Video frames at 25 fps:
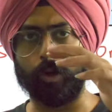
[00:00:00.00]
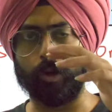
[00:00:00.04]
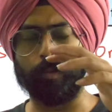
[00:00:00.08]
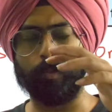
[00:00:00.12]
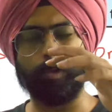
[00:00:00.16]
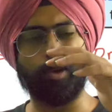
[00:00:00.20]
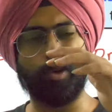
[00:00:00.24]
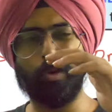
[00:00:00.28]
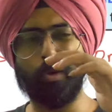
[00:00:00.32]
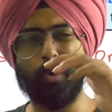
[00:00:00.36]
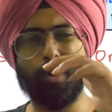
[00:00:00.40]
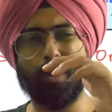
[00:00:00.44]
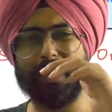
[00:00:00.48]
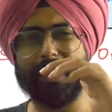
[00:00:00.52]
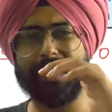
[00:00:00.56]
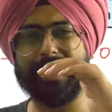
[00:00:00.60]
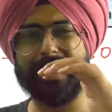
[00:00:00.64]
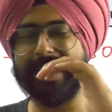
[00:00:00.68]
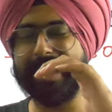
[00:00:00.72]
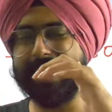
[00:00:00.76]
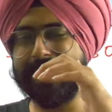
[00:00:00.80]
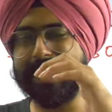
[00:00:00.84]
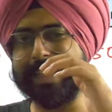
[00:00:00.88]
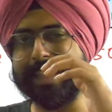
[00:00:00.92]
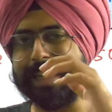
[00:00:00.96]
You don't
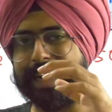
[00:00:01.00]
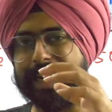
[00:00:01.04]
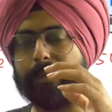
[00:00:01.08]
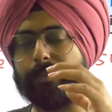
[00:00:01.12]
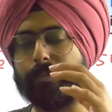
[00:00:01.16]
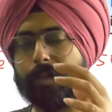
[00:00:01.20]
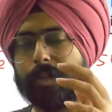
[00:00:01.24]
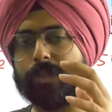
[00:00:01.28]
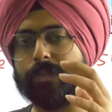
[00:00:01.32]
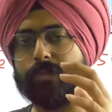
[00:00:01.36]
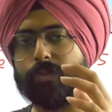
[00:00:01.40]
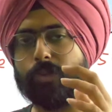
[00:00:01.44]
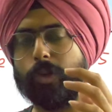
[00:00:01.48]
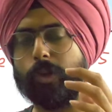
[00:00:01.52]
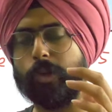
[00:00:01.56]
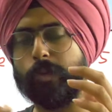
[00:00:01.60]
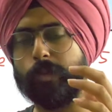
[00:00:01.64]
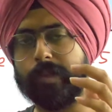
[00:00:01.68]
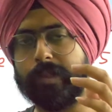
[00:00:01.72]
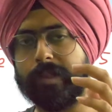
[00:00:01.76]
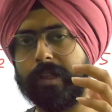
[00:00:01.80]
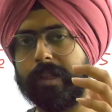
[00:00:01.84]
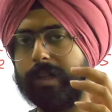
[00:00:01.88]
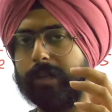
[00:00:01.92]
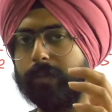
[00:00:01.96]
need that much volume
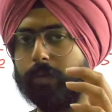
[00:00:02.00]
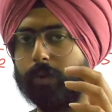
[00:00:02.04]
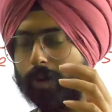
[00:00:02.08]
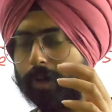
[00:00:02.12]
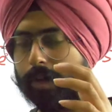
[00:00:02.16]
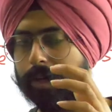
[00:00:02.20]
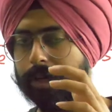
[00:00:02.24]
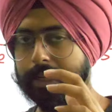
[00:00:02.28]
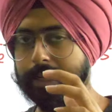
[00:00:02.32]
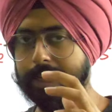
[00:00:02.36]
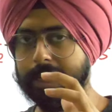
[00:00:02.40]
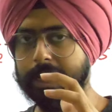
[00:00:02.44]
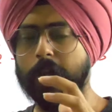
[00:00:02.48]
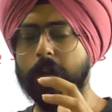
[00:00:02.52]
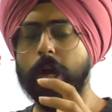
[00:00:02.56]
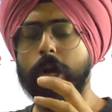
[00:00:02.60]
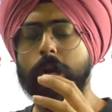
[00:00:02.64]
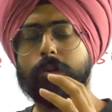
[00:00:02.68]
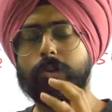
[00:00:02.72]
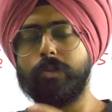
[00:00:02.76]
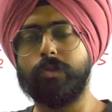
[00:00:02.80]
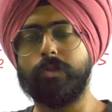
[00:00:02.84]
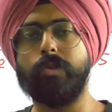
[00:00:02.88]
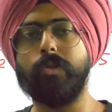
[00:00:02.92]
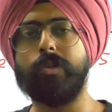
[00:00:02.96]
in the laboratory
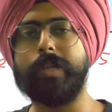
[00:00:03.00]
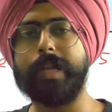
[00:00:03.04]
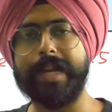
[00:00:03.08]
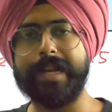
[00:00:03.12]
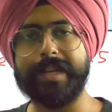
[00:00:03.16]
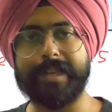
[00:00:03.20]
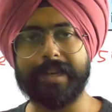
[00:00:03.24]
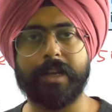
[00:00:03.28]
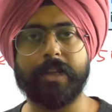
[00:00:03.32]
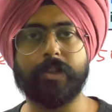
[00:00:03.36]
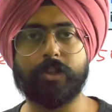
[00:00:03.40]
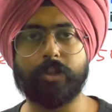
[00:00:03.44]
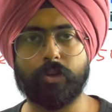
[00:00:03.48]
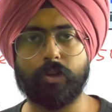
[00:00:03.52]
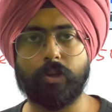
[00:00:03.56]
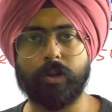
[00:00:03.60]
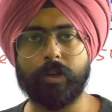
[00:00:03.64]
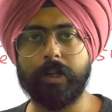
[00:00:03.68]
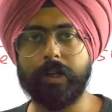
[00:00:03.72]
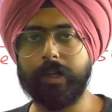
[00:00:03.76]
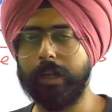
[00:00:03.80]
to do titration on it.